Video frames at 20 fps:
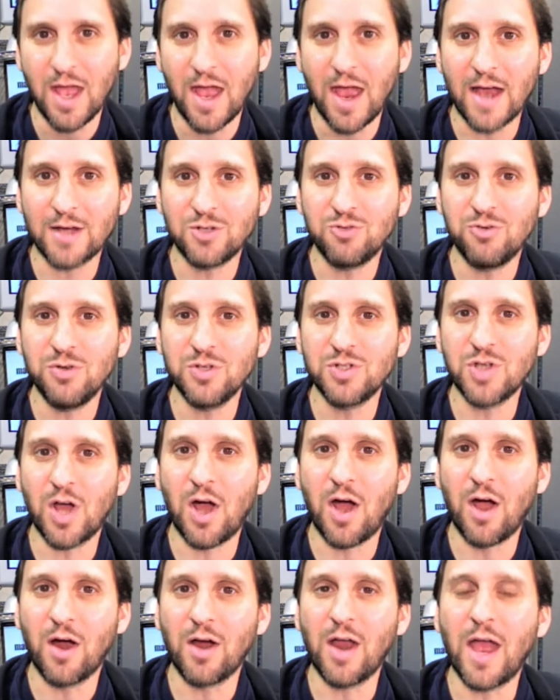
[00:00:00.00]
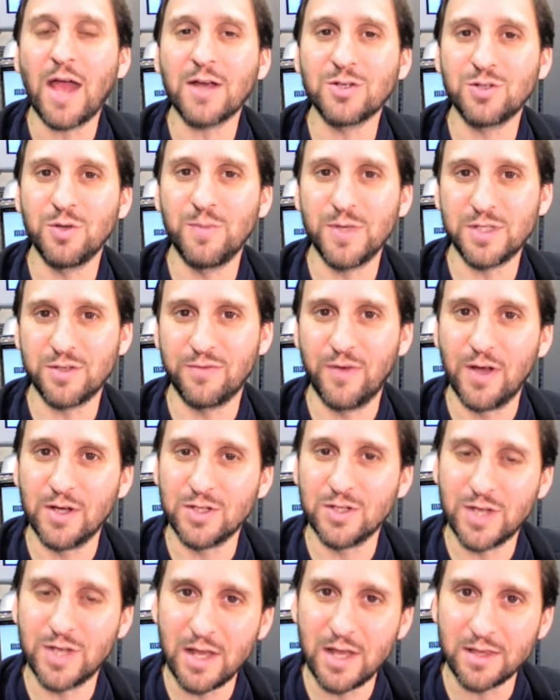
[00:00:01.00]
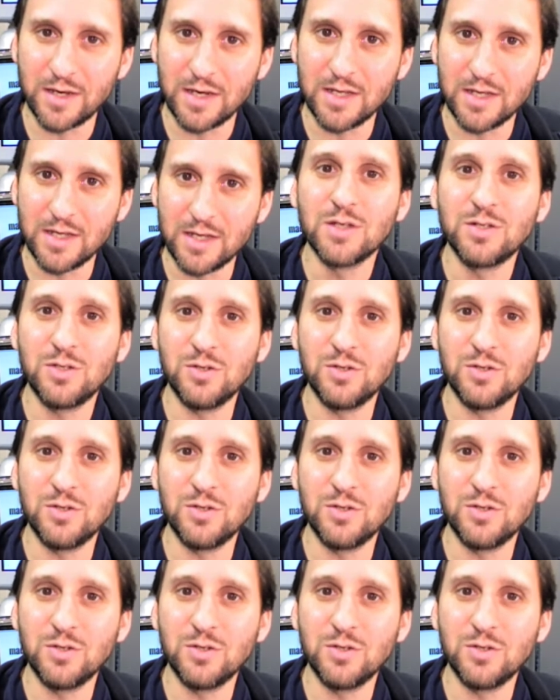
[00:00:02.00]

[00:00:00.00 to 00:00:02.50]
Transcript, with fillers: Extras are extra bits of functionality